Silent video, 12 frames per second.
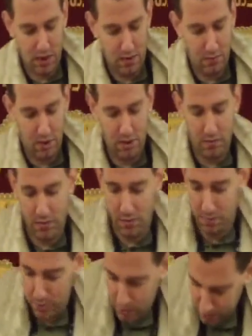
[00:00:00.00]
and whatever
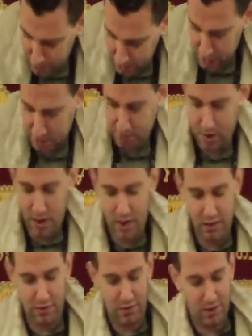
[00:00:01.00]
prohibition
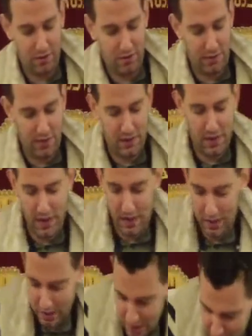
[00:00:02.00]
applies to the seventh day